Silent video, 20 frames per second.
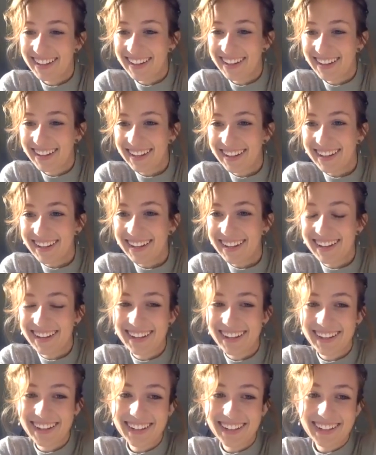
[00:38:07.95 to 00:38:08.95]

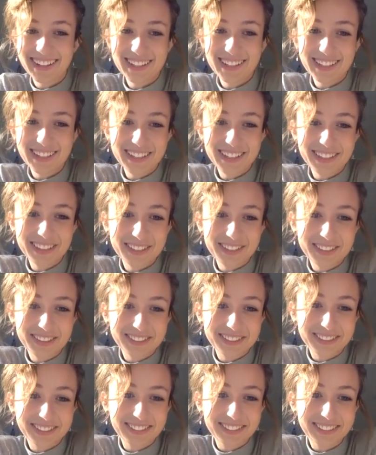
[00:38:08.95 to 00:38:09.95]

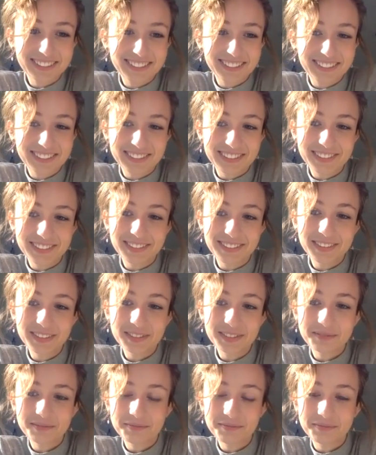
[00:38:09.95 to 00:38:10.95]

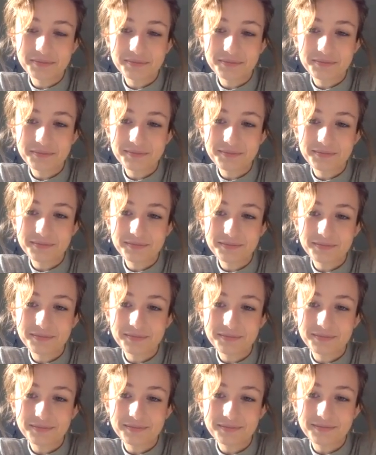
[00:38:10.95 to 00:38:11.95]

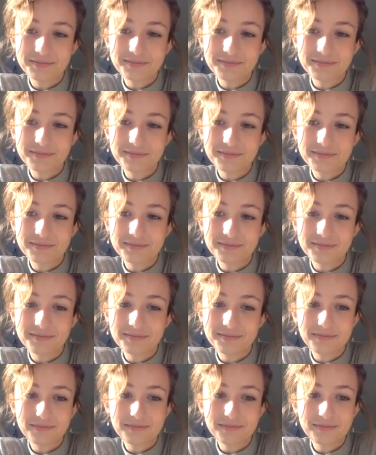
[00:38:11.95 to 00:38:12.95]

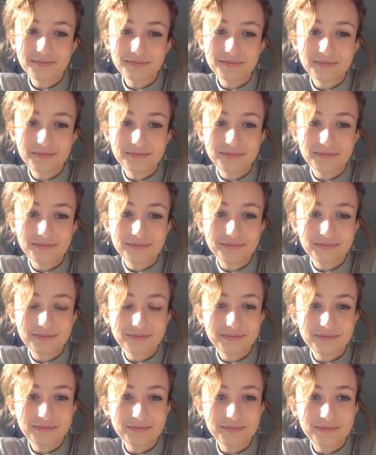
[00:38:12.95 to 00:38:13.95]

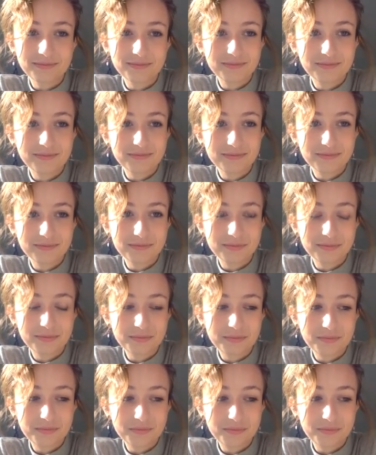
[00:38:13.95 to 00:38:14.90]
[no speech]